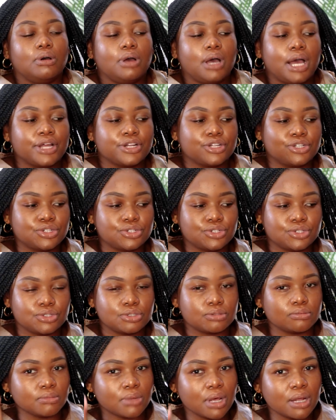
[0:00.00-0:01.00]
I'm
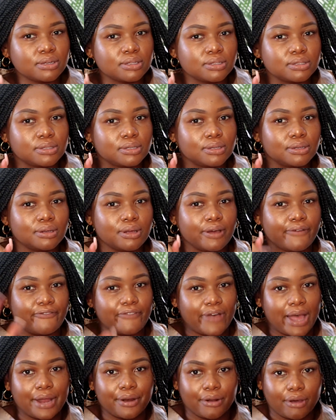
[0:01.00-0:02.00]
not a
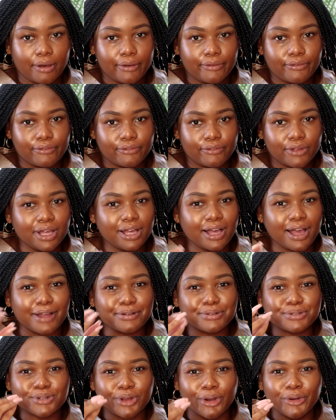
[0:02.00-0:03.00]
fan of. I
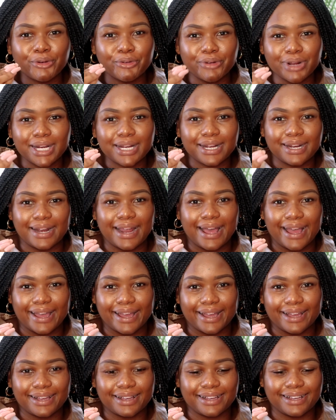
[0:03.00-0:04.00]
don't really
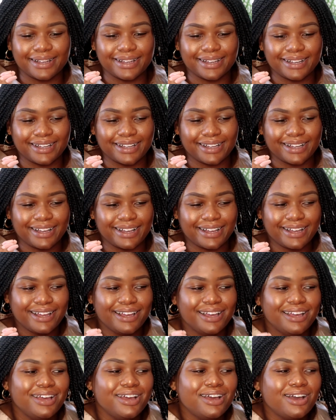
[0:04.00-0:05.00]
like.
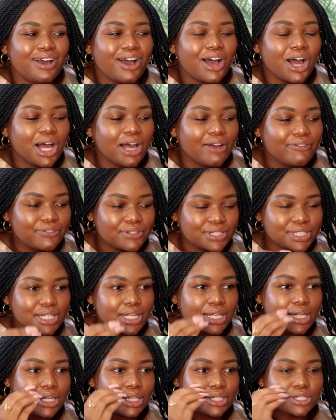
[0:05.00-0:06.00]

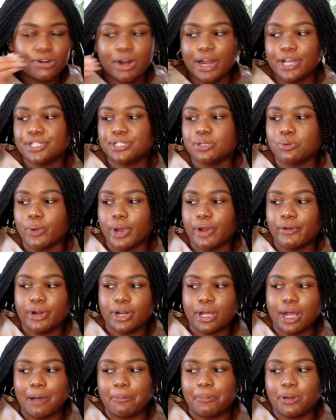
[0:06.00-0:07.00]
After trying to wear
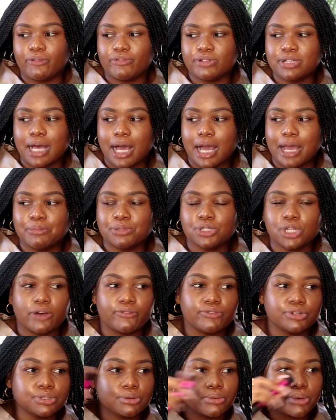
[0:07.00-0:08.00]
it a couple of times
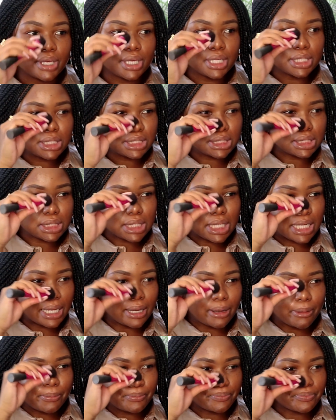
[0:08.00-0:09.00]
afterwards,
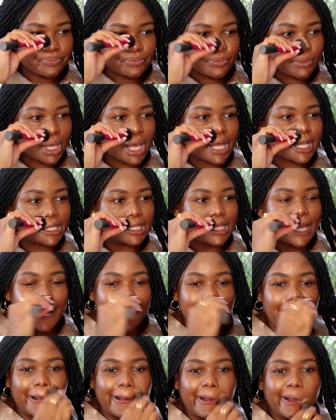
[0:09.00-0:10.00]
I
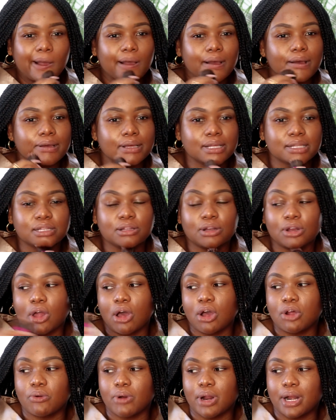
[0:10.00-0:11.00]
think in the
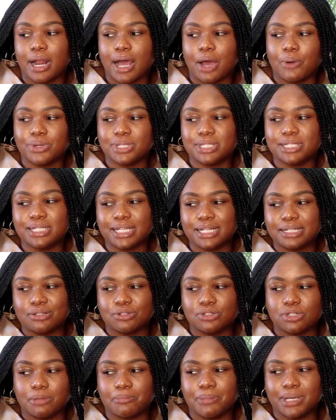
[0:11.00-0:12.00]
long run how it
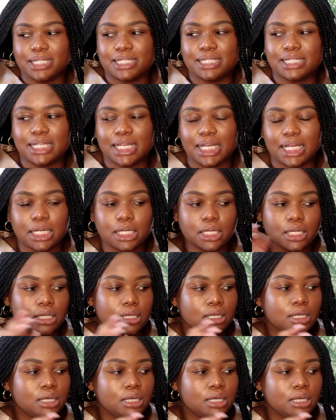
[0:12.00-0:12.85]
settles on my skin,